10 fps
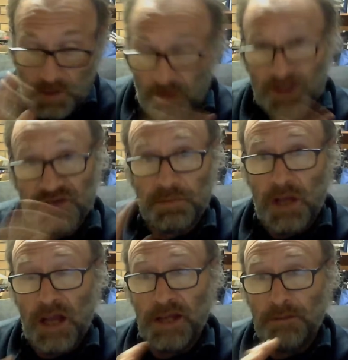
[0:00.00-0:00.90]
I'll
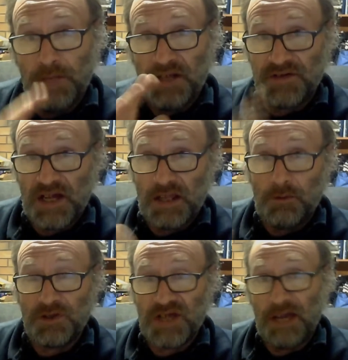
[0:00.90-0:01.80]
explain
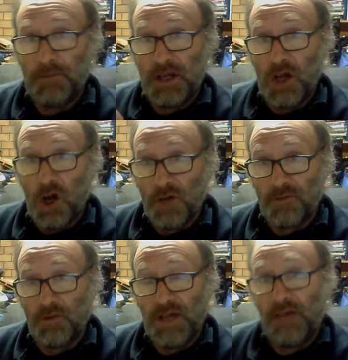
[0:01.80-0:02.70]
exactly what's happening
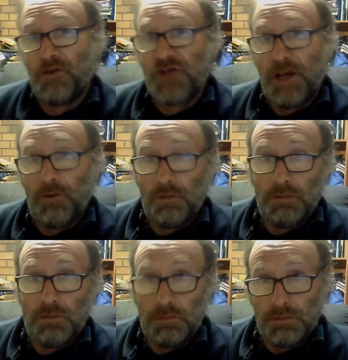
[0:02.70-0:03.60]
over on the other
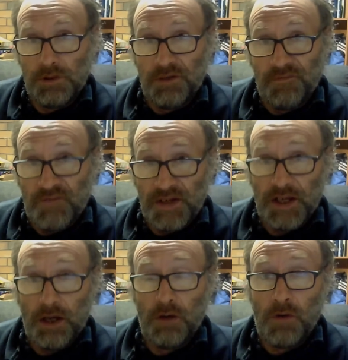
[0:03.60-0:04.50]
channel in a
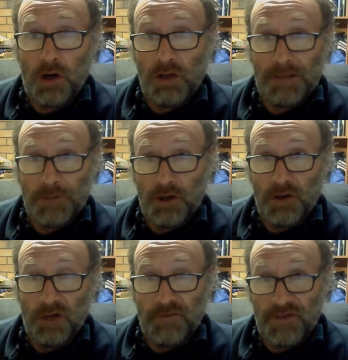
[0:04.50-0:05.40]
video I'll
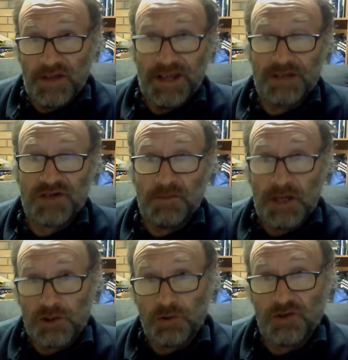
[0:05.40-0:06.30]
upload over there. So
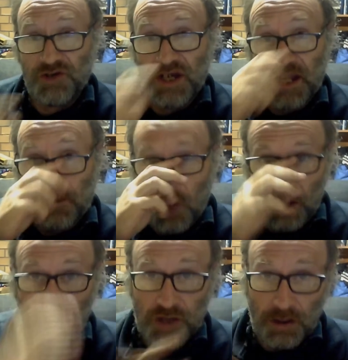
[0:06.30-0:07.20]
make sure you check out
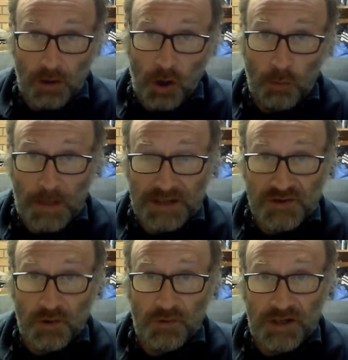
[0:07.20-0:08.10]
my other channel, Old
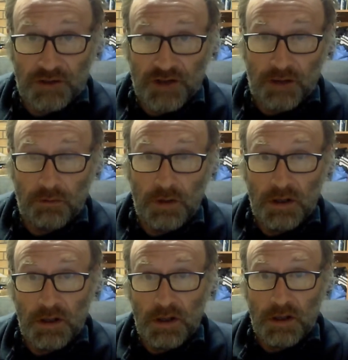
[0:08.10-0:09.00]
Mates Non-Tech channel.
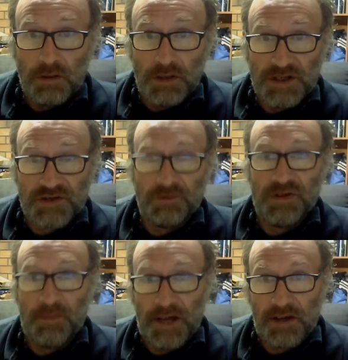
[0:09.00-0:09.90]
Links
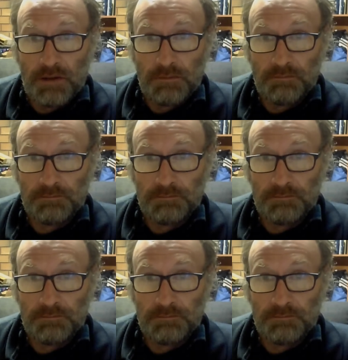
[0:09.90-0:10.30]
are in the banner.